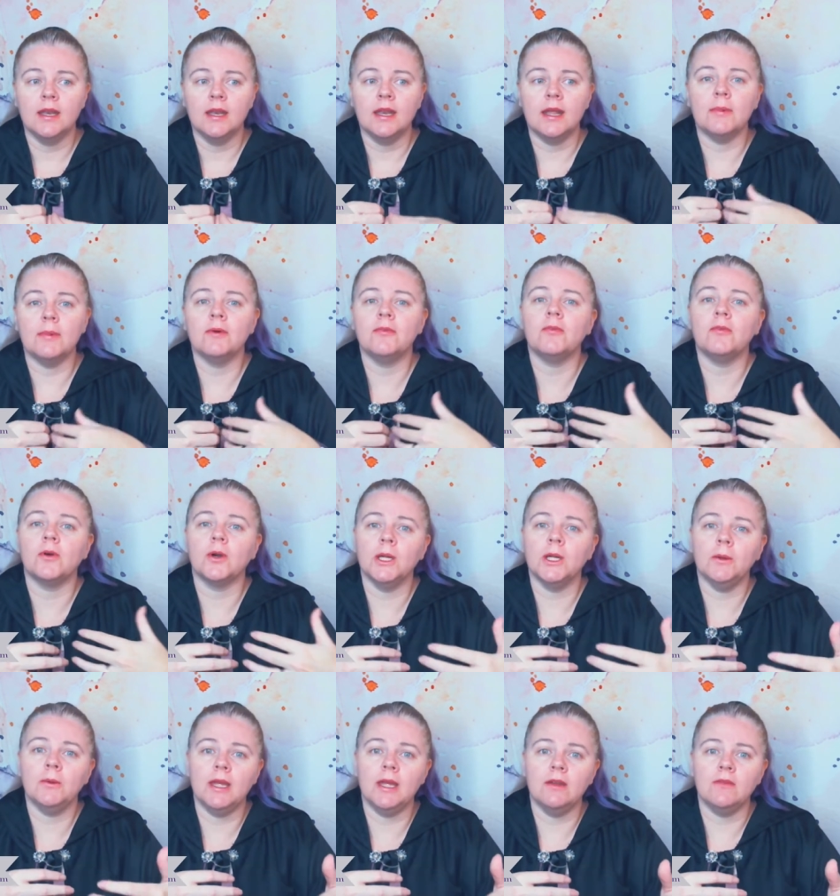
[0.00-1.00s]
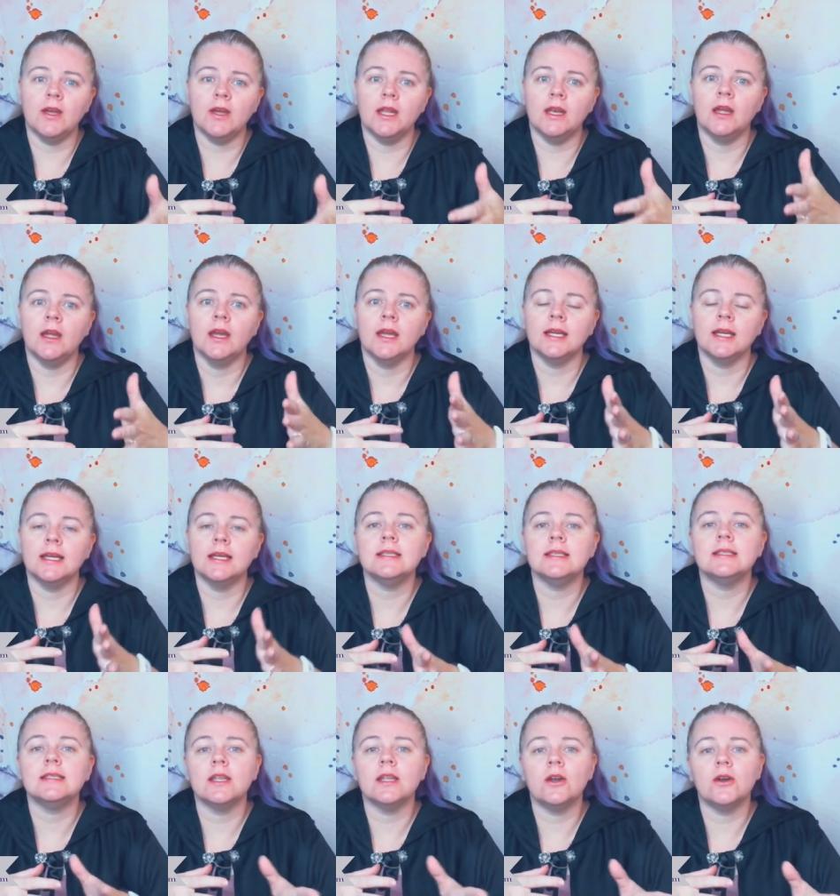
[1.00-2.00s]
Now, before you even
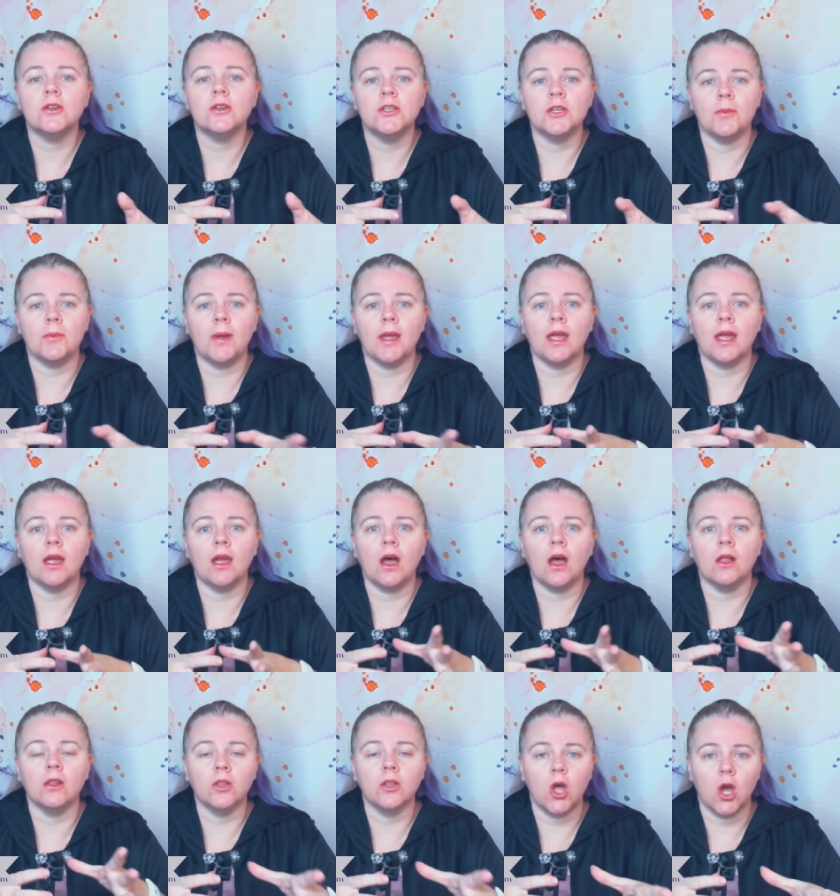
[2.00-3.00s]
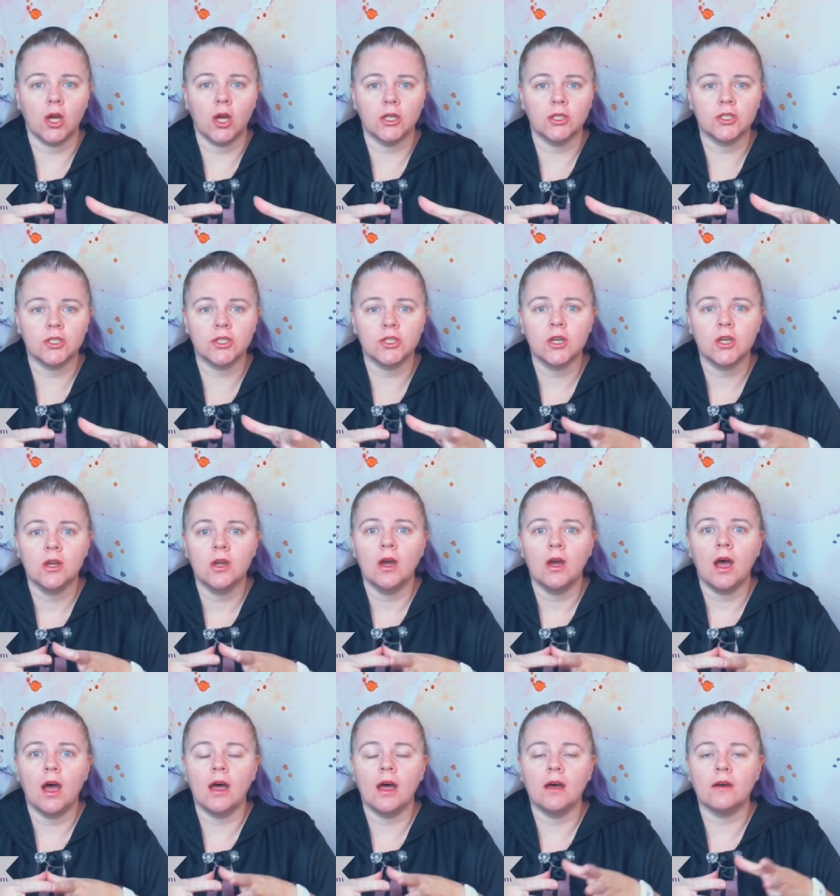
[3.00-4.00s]
consider doing a launch
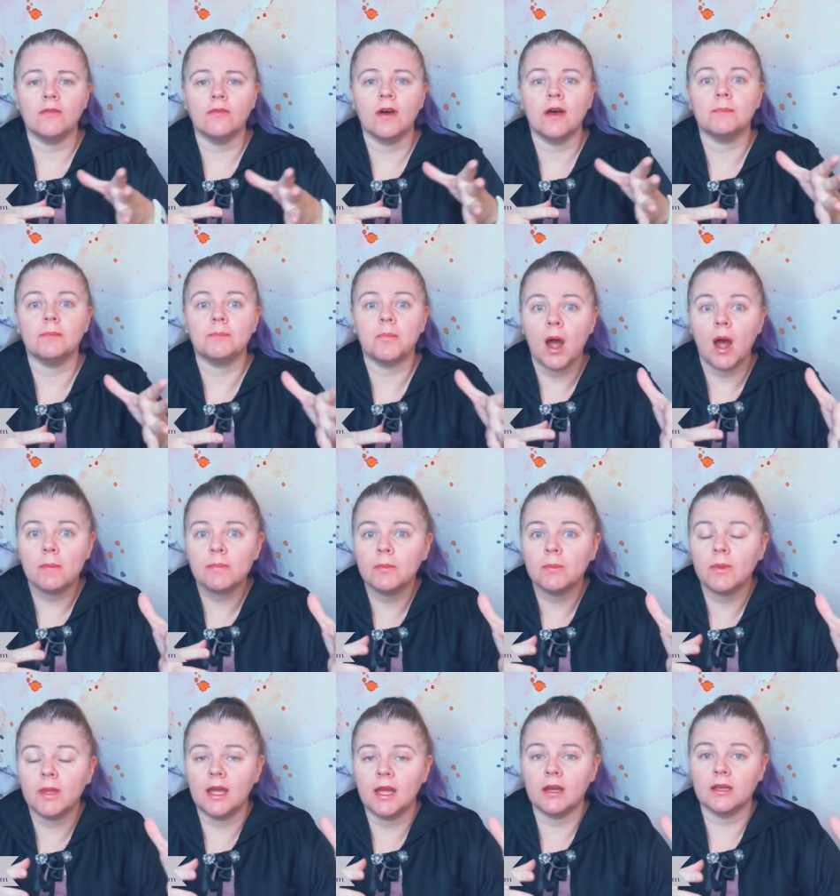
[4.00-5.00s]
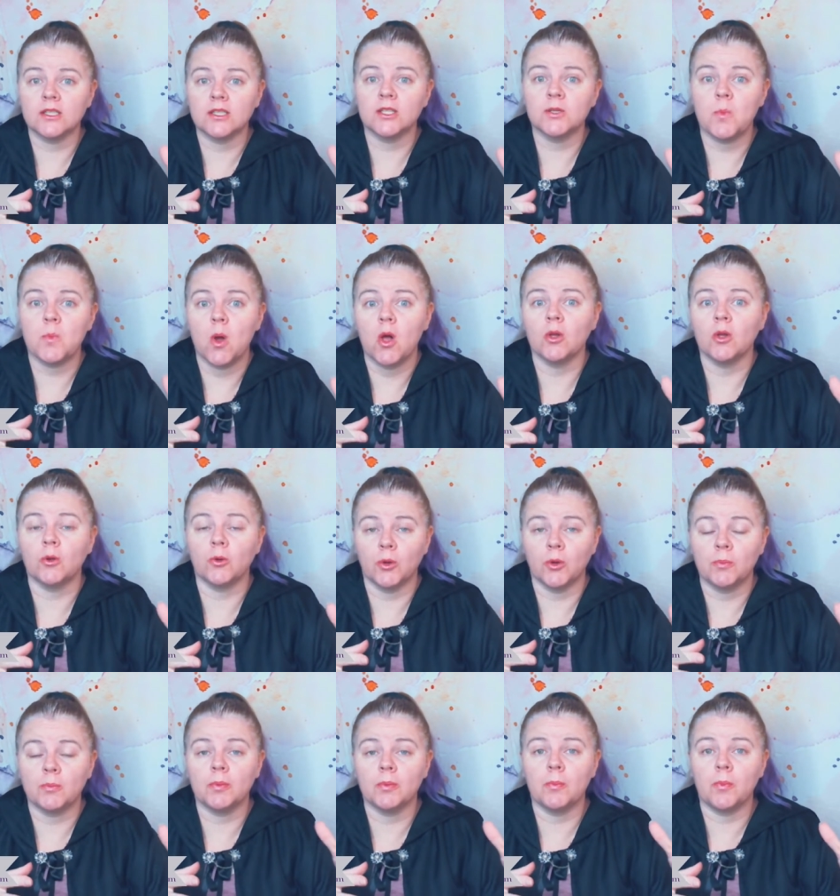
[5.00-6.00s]
of probably a small
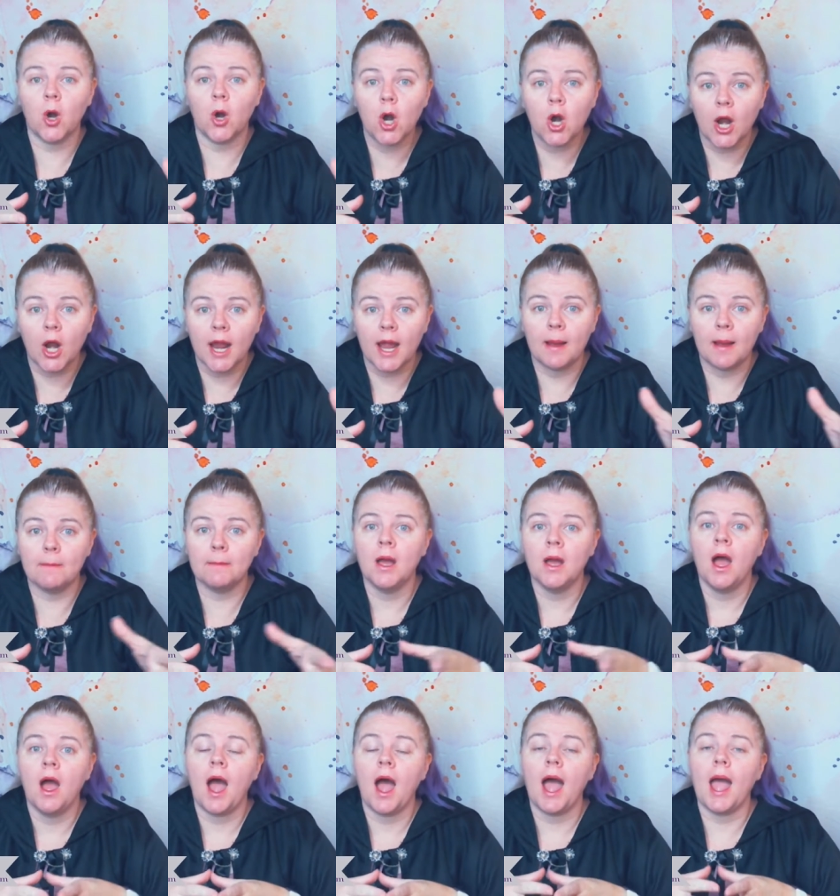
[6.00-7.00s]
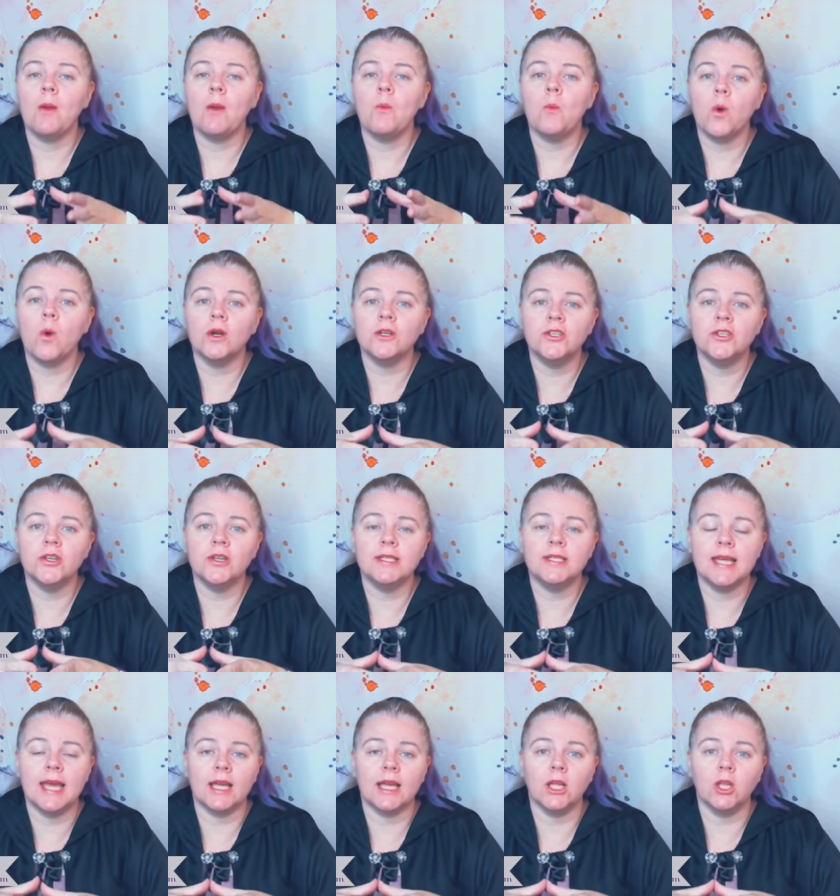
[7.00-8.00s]
group program, I want you to
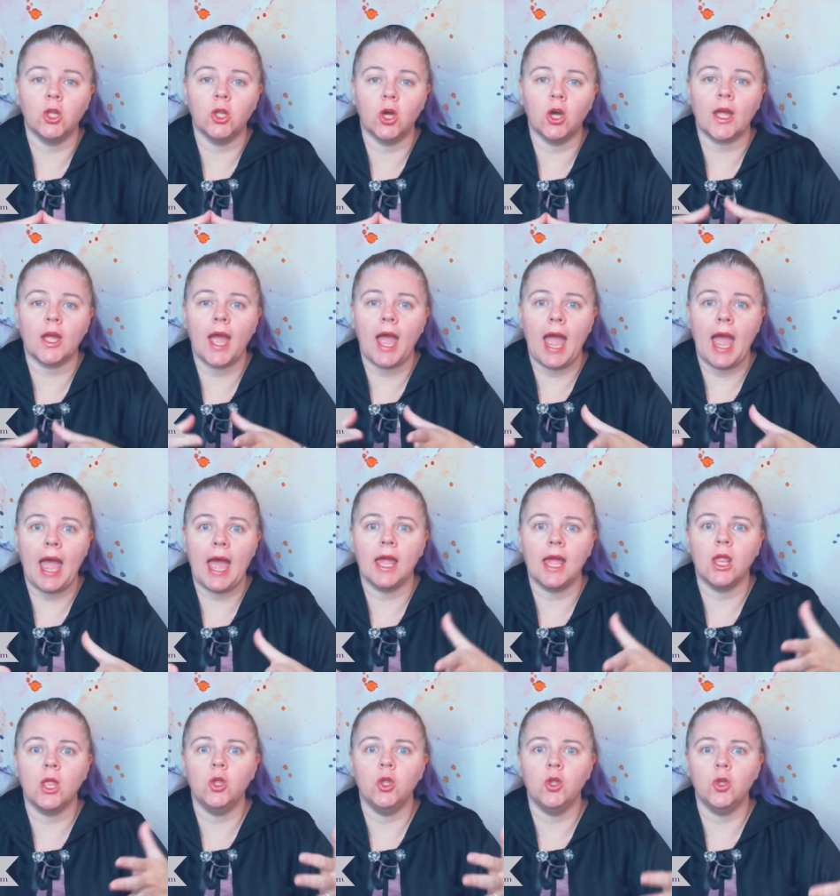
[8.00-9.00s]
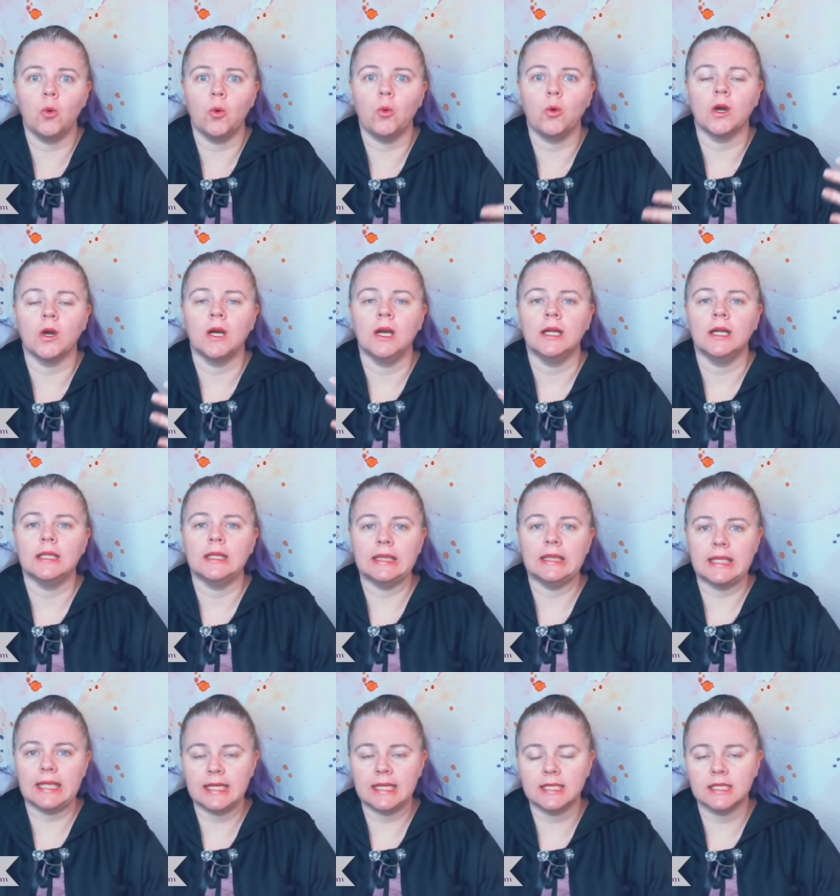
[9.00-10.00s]
take a look at your
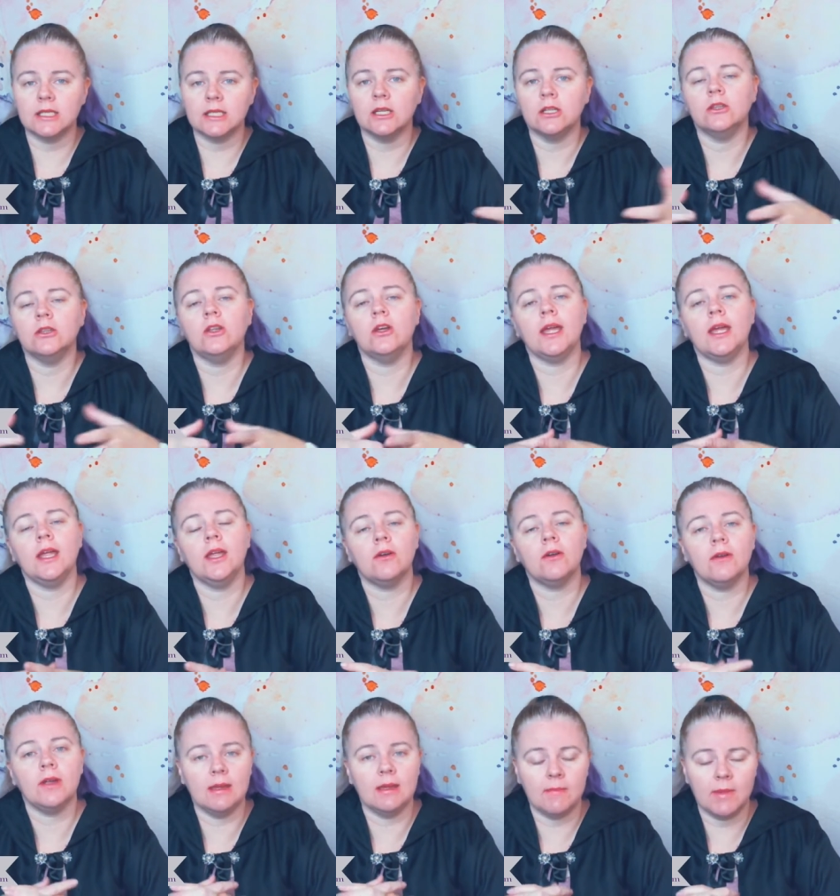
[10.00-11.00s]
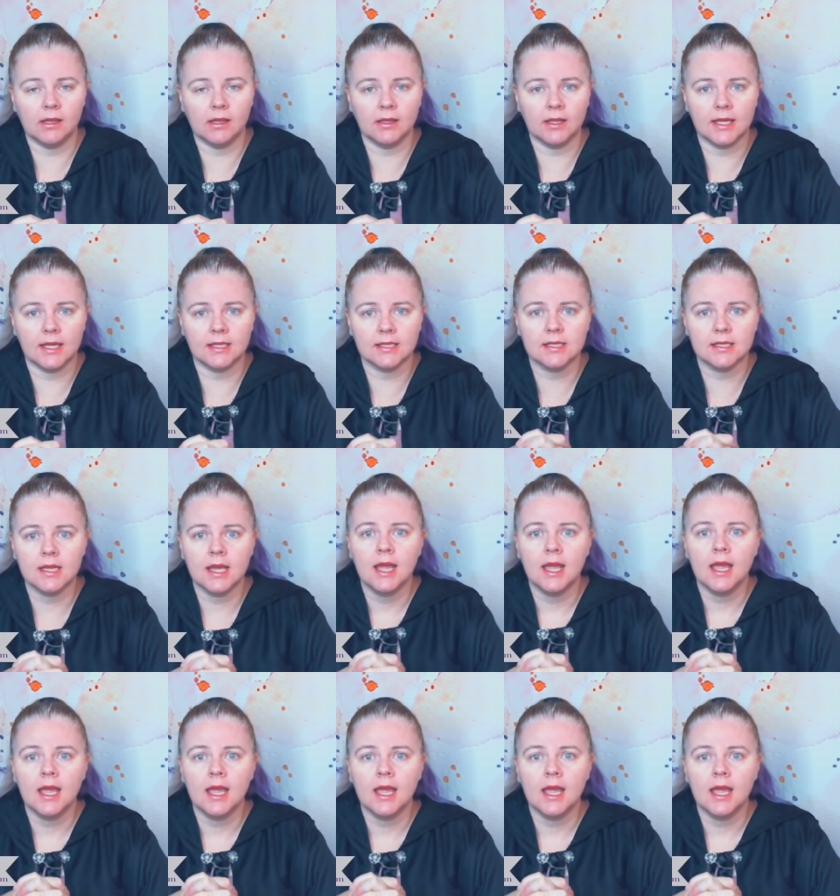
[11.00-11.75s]
list. Look at your email list